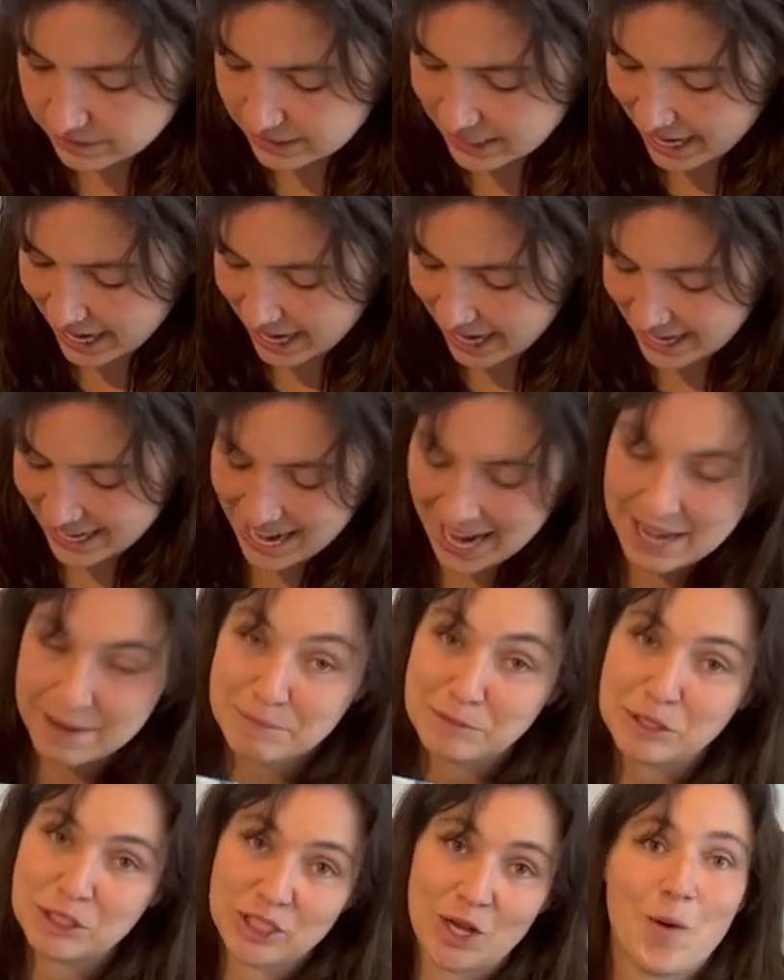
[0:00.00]
And I'm
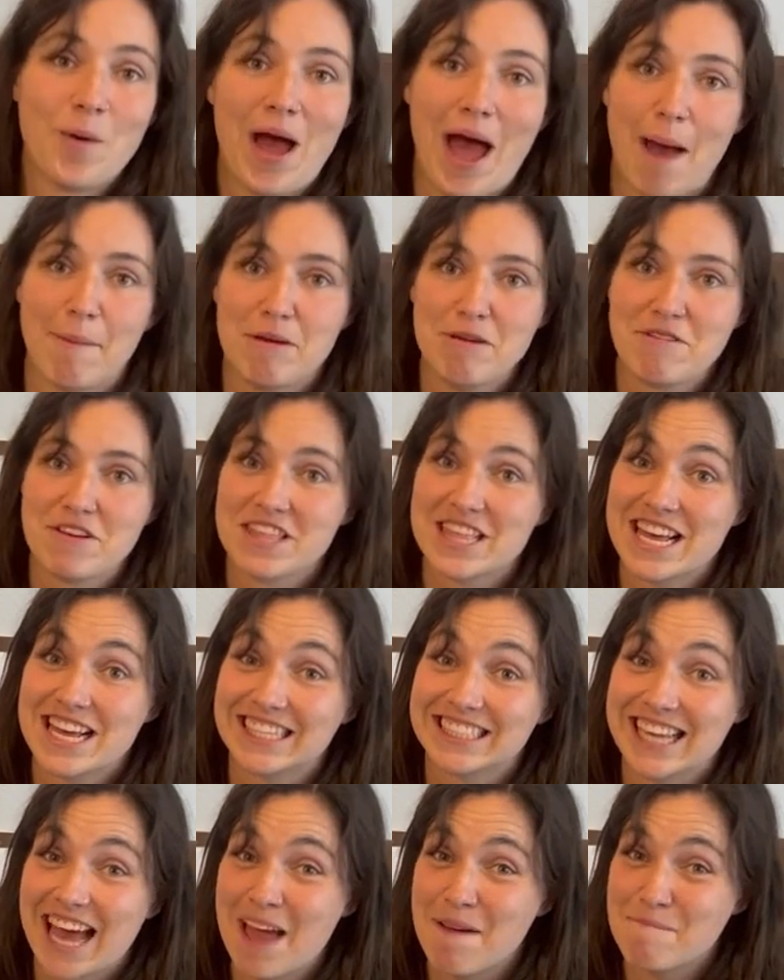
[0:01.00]
so happy with
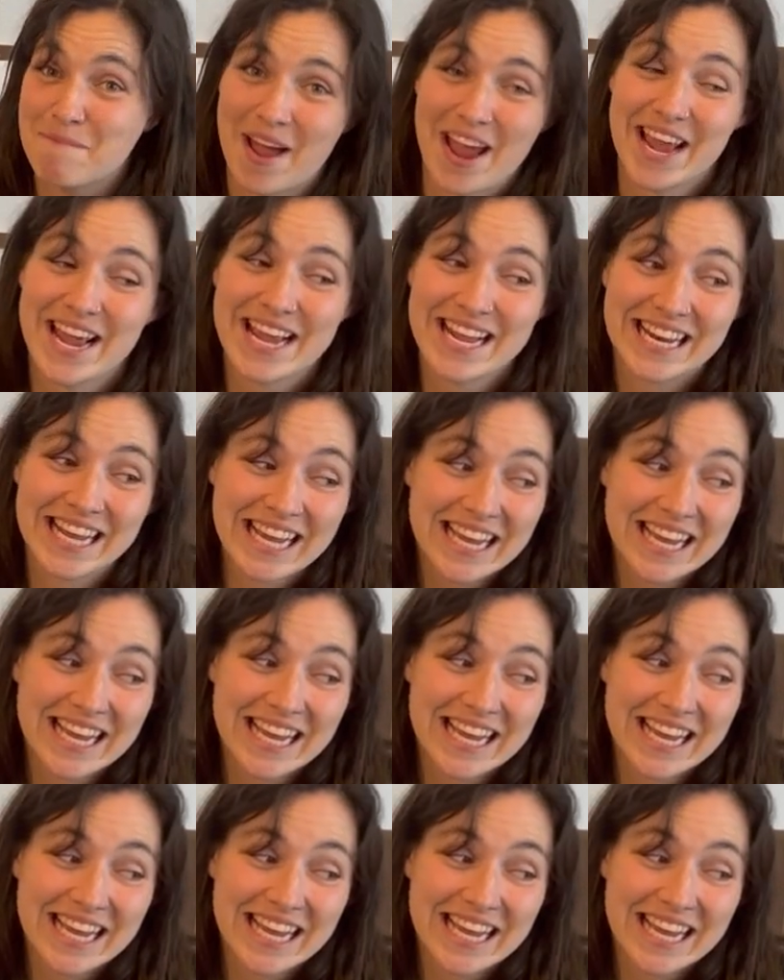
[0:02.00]
this. I might